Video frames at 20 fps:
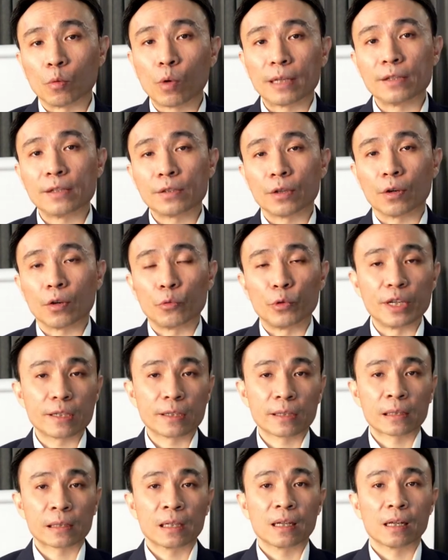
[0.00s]
what is your
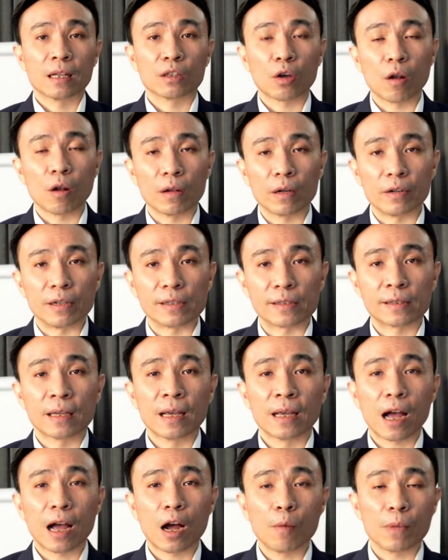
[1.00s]
risk tolerance?
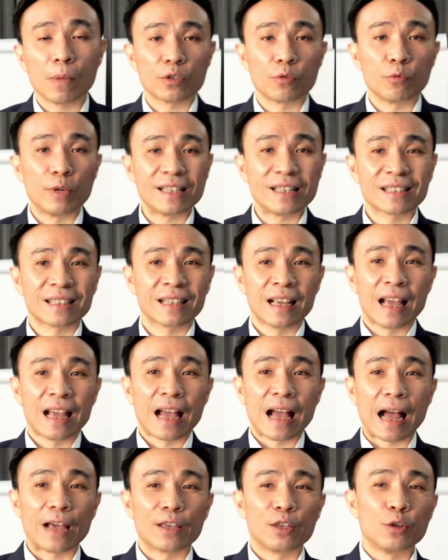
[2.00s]
How much risk
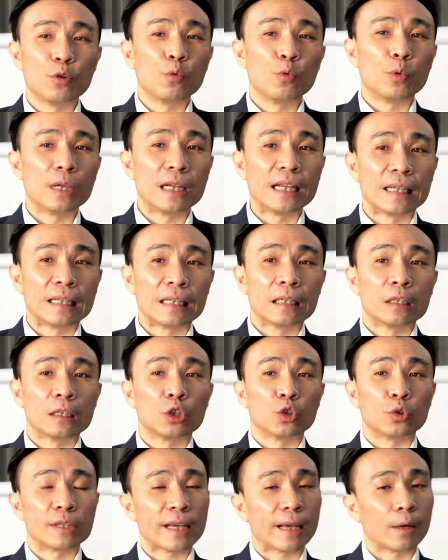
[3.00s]
are you willing
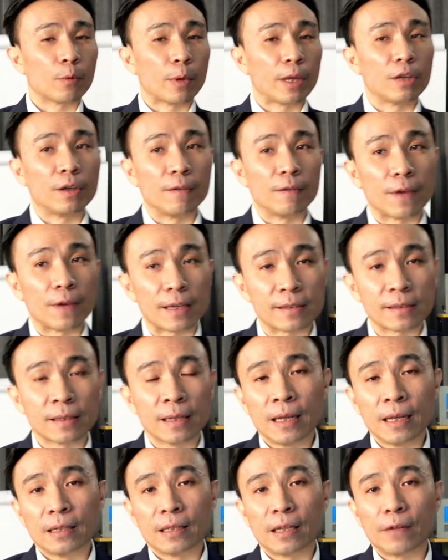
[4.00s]
to take when you
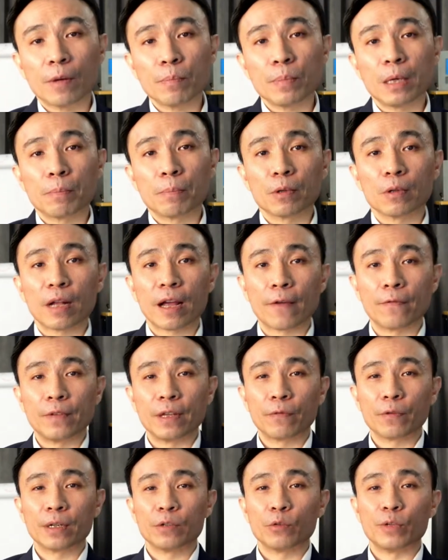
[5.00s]
invest? Different people have
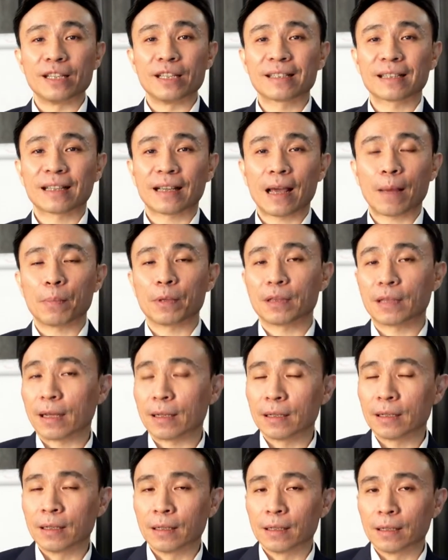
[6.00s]
different risk
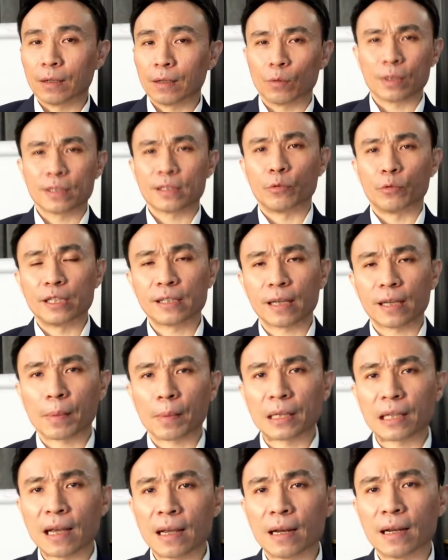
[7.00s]
appetite. What's a risk
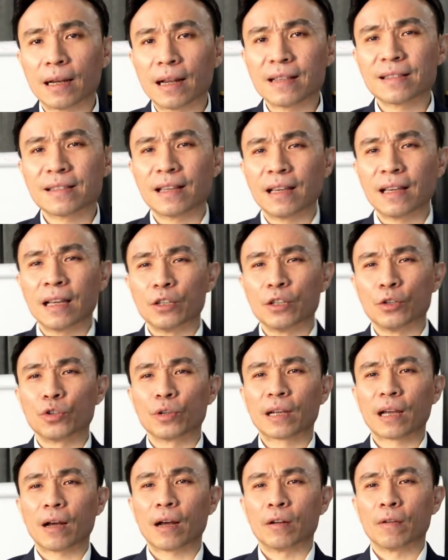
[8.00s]
appetite? Let's say you
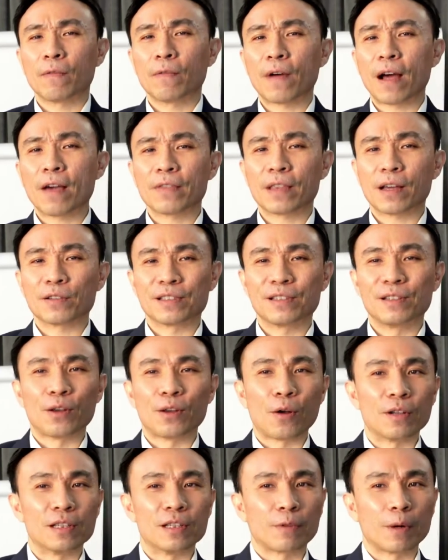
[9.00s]
took out
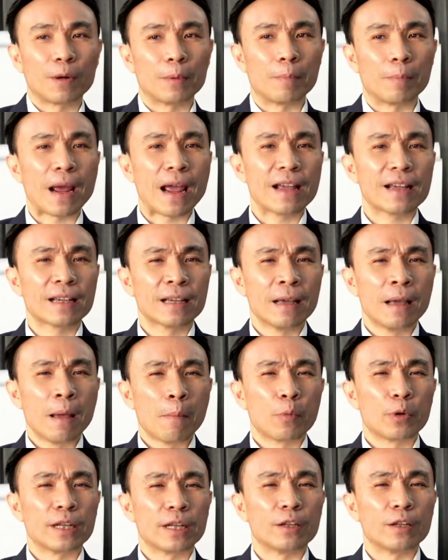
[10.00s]
$5,000 from the bank,
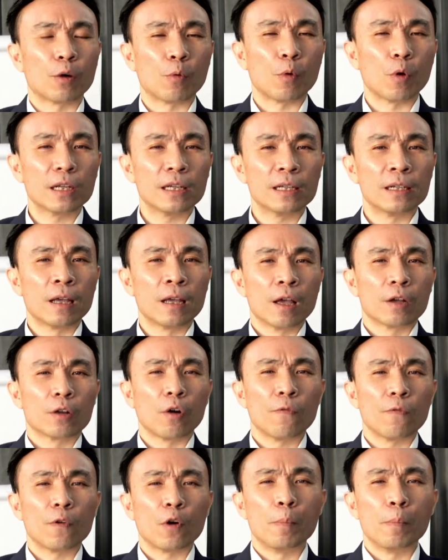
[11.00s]
put it in your wallet,
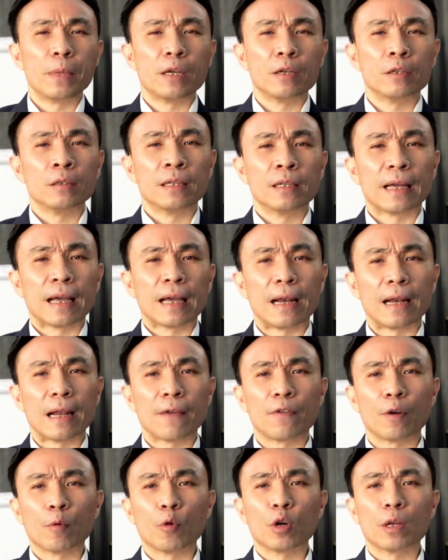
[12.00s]
go for a meal, and
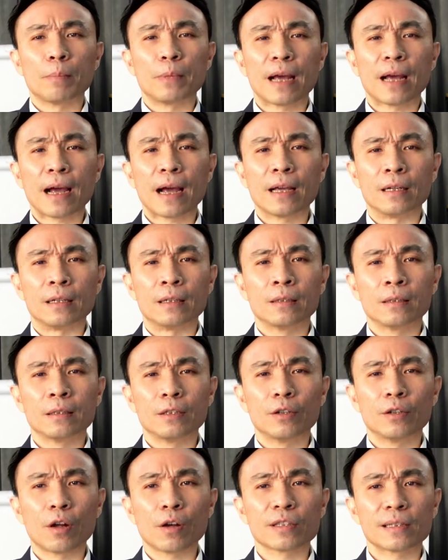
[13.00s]
left your wallet behind.
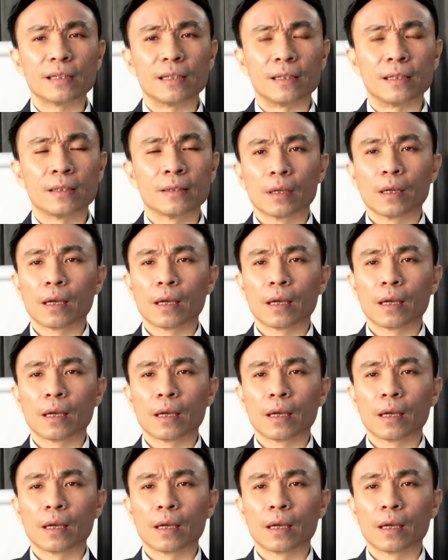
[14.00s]
You lost it.